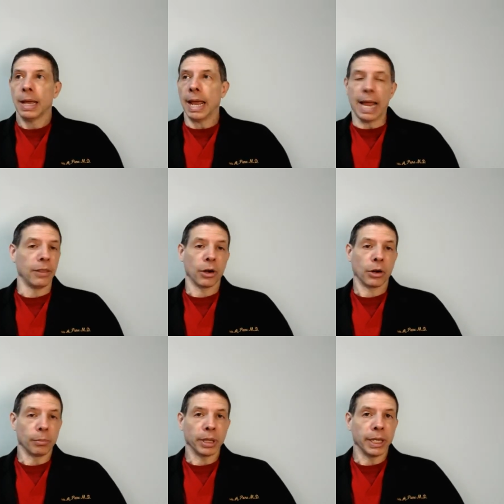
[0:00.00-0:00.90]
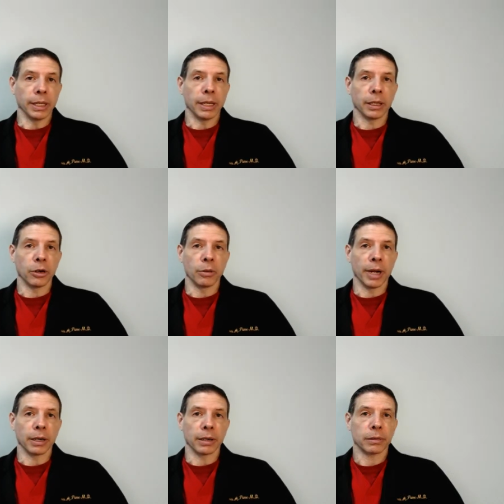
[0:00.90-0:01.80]
and they're completely cleared
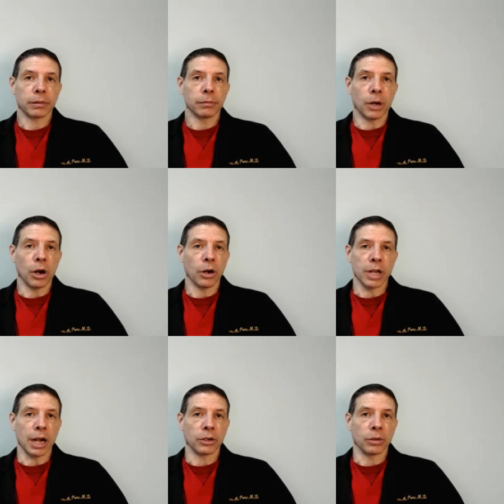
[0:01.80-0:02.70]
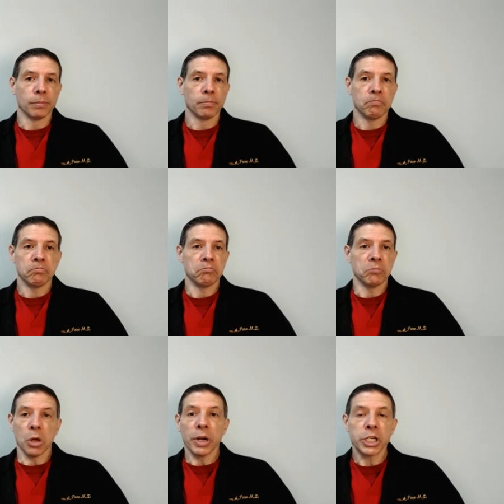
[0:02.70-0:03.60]
by a heart doctor.
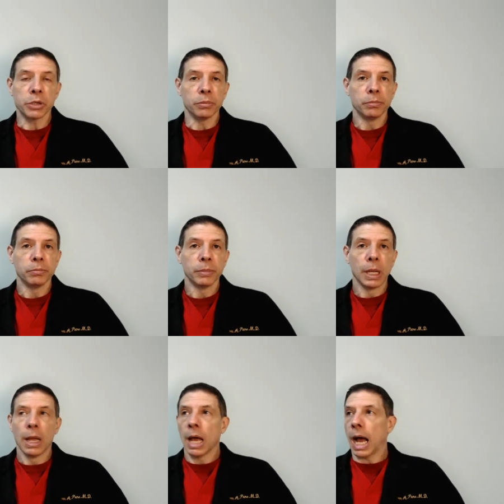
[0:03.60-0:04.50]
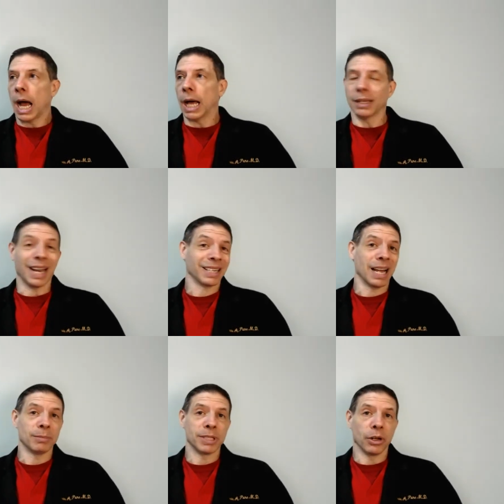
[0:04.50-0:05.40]
No issue. A lot of
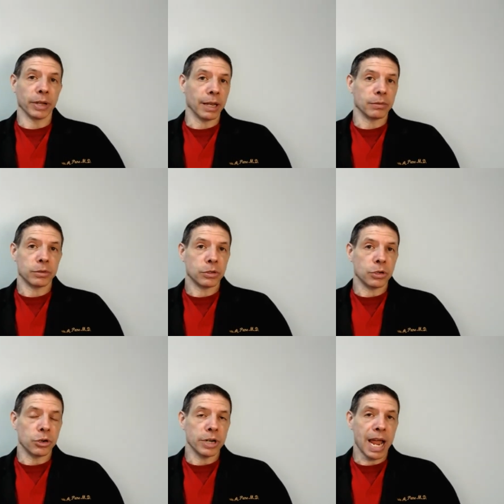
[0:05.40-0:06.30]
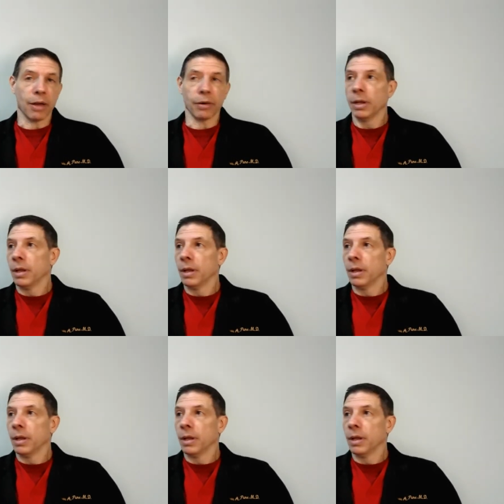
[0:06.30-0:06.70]
times they'll get turned down.